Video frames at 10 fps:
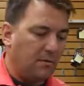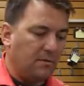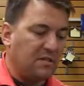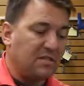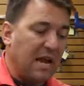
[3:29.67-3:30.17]

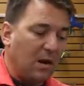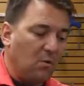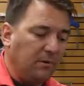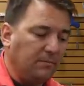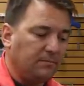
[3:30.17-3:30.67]
The second
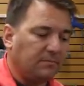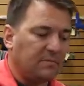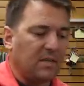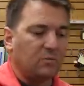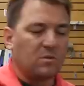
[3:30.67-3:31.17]
one,
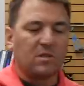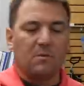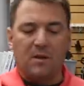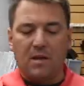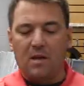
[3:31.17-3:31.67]
this one's going to
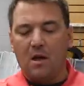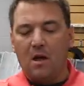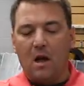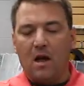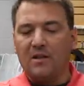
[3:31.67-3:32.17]
be
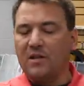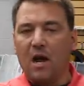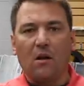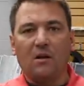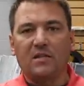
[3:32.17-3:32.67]

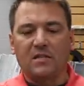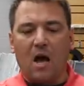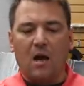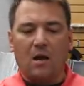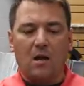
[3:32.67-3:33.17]
entirely
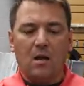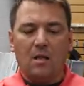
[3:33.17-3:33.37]
stock.